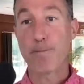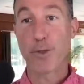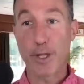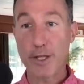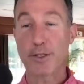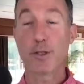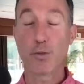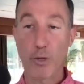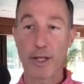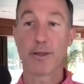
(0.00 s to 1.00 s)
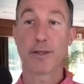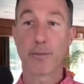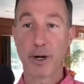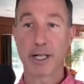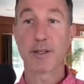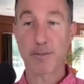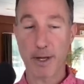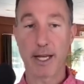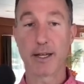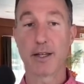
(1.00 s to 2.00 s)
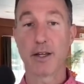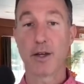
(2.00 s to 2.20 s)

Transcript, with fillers: this is when the money is made,